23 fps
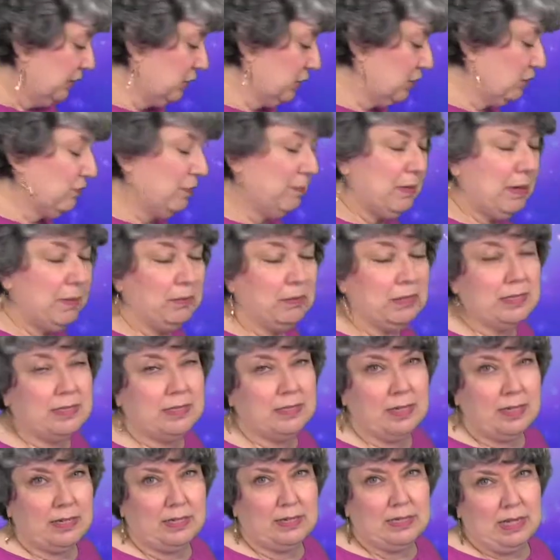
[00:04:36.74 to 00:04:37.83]
Just remember to
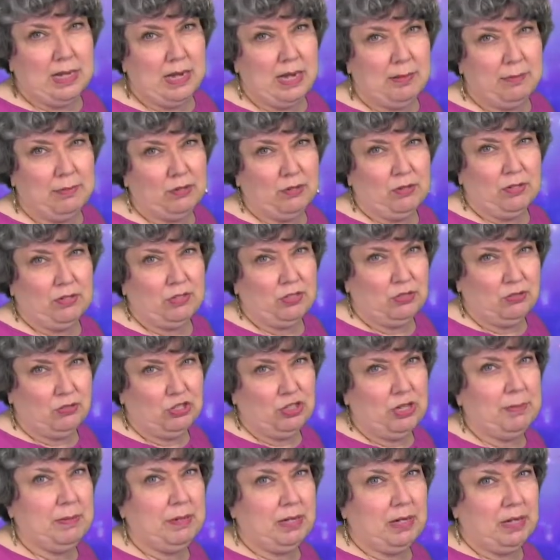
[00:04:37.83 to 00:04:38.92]
set a timer because you
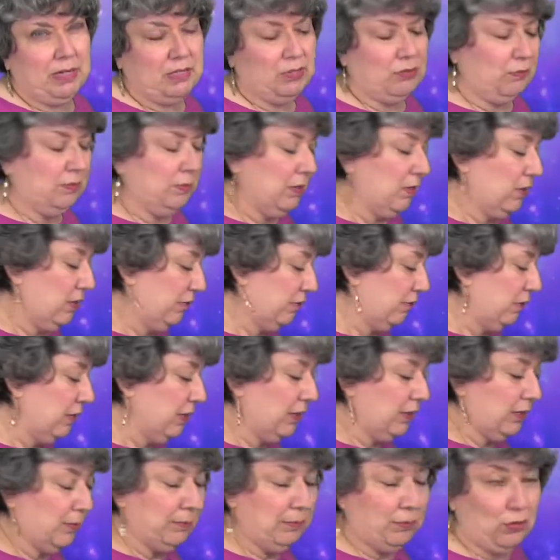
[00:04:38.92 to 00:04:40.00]
Geminis will be off
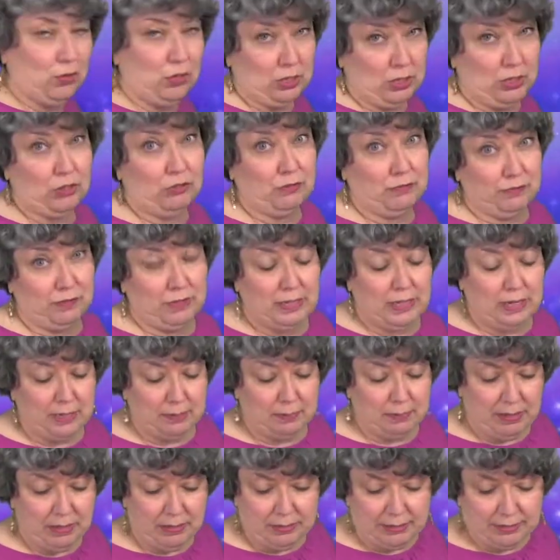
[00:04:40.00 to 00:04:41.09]
reading a book and you'll forget
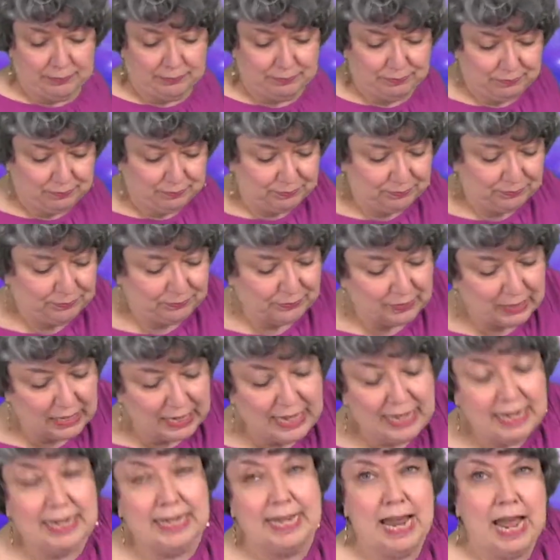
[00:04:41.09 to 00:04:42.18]
about it.
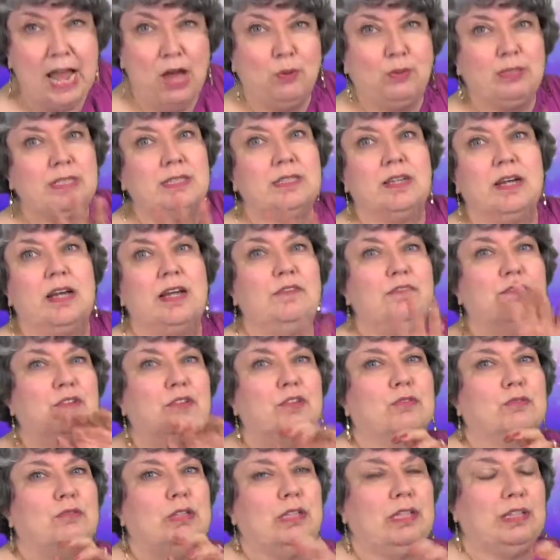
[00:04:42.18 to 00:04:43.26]
Now it's time for
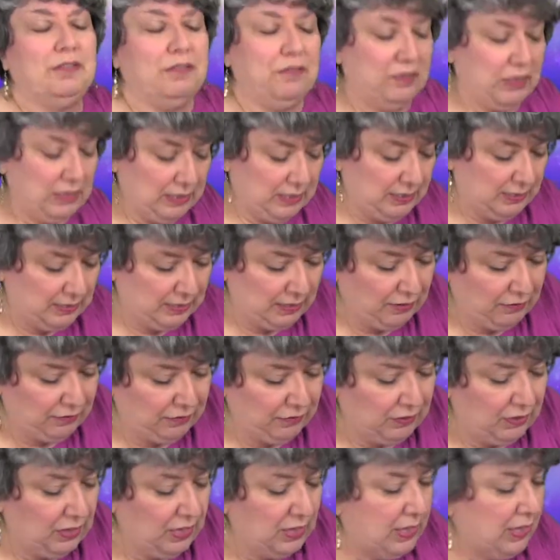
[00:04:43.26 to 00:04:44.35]
the really fun
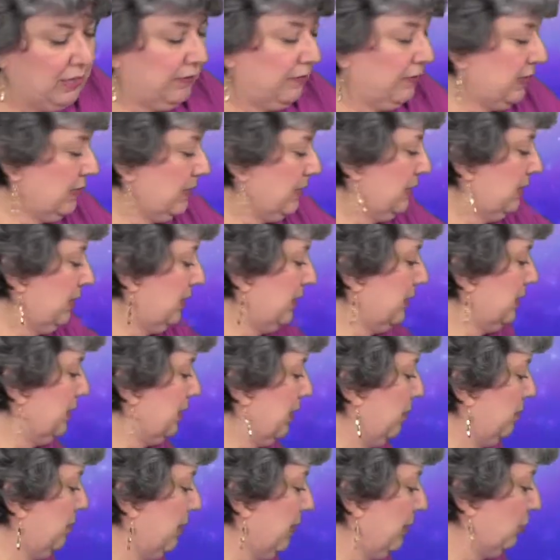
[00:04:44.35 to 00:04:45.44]
stuff. This is
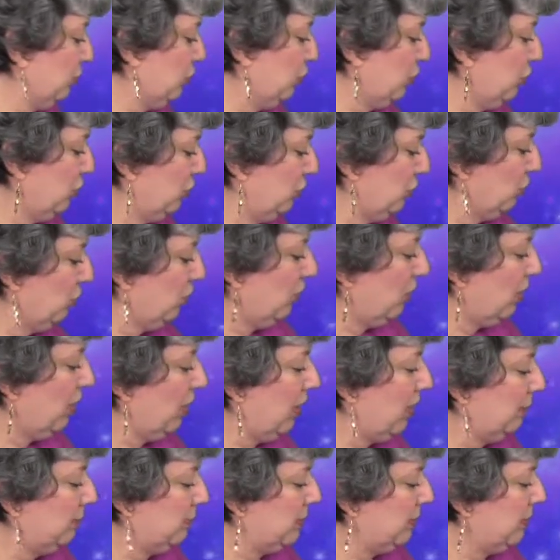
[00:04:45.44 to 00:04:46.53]
about 2
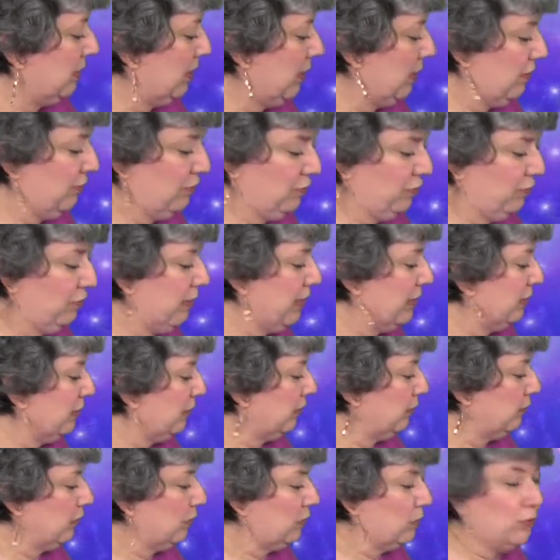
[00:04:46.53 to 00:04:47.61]
cups of
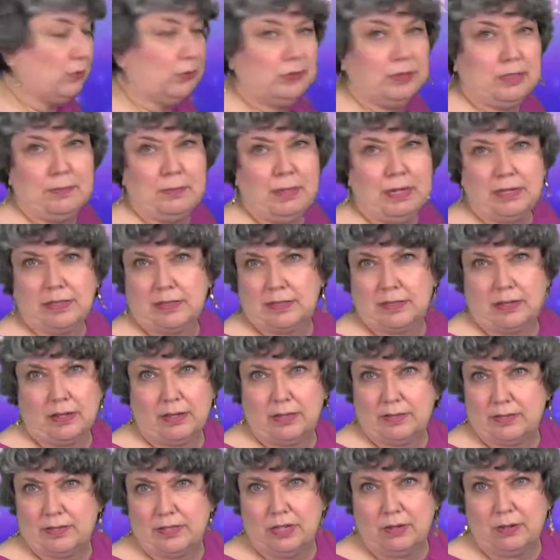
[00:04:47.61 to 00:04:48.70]
regular old tomato
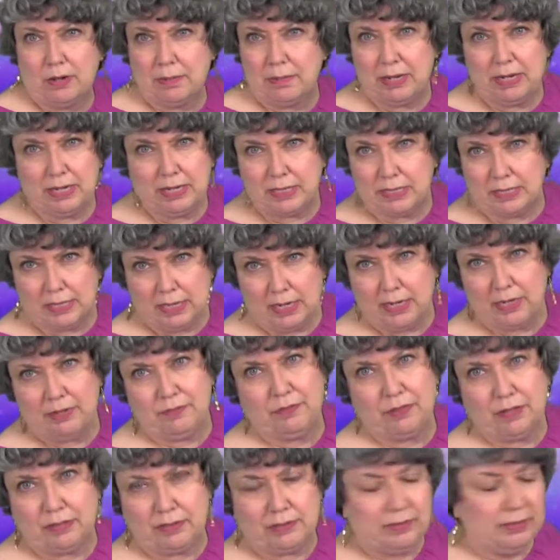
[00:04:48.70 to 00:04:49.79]
sauce. You know, I make a ton of
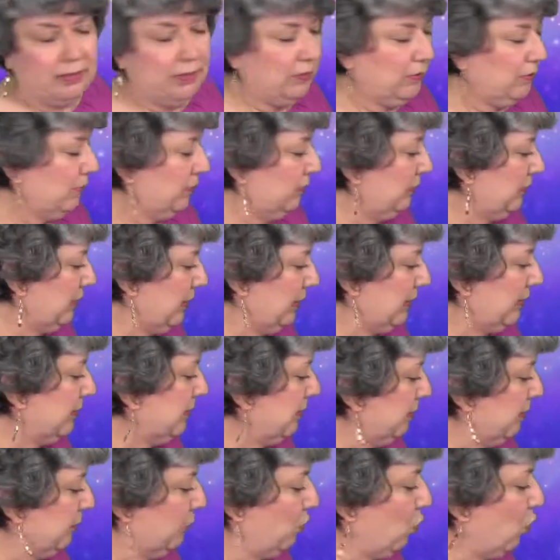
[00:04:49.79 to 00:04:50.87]
it, you know, on a
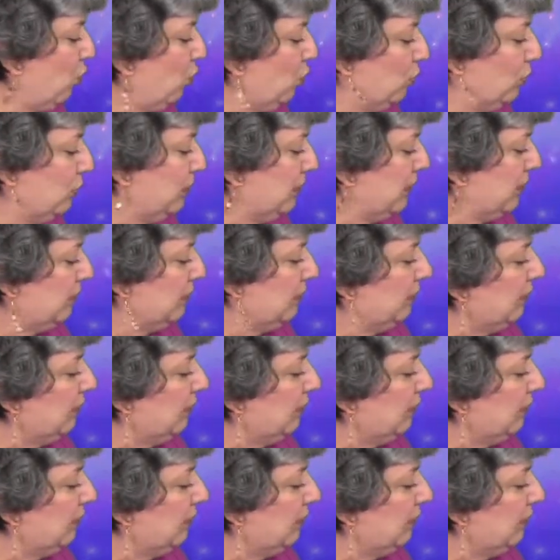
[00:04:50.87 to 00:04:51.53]
cold